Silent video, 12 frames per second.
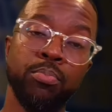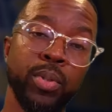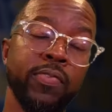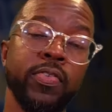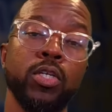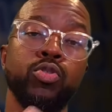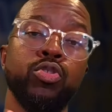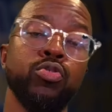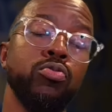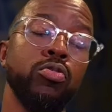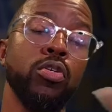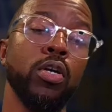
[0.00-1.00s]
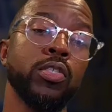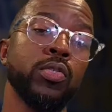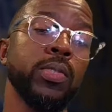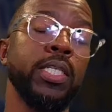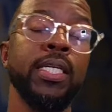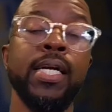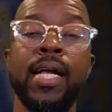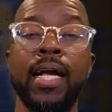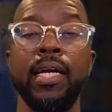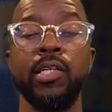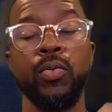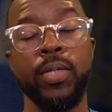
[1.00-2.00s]
Buffalo 2, New York 3,
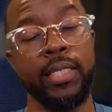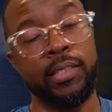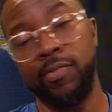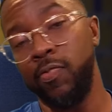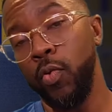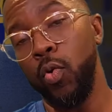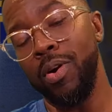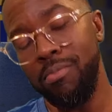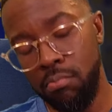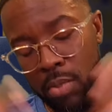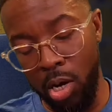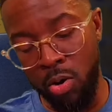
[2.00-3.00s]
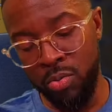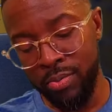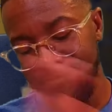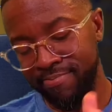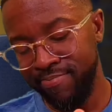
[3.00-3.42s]
and New England 4. Mo,